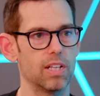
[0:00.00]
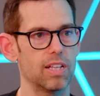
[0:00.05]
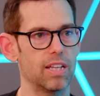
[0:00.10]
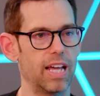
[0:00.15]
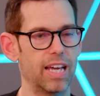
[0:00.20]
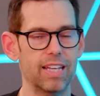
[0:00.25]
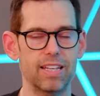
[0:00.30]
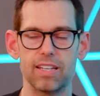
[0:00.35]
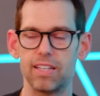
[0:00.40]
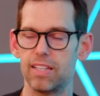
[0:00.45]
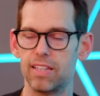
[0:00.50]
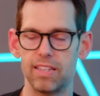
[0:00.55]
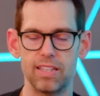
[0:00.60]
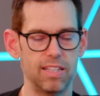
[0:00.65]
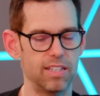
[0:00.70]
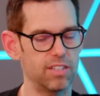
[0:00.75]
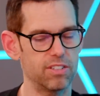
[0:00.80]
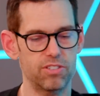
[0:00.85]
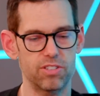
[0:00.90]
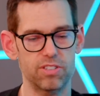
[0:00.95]
Like,
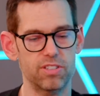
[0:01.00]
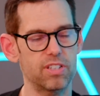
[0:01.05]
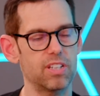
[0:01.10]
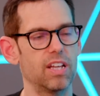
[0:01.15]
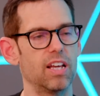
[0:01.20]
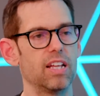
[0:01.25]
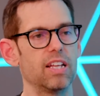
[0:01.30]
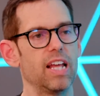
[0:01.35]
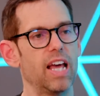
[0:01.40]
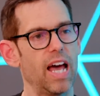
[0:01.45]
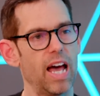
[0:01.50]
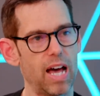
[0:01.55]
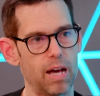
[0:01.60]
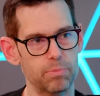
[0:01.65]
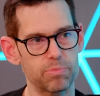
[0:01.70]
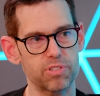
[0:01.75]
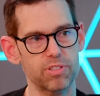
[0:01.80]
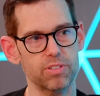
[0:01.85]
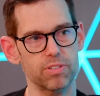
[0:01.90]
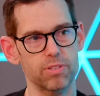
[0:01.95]
it's just an
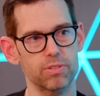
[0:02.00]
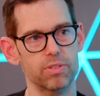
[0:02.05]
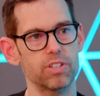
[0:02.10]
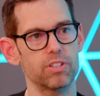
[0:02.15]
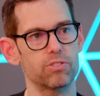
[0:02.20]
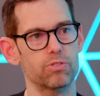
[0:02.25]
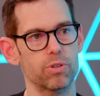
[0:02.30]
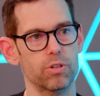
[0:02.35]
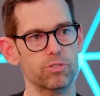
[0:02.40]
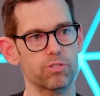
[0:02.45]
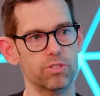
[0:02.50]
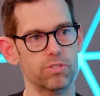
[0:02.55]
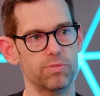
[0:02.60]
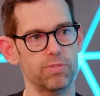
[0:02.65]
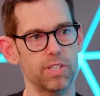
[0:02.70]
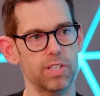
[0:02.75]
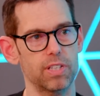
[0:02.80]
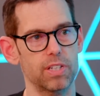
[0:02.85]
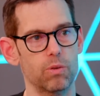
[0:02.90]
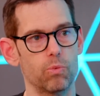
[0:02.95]
absolutely atrocious
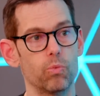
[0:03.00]
feeling.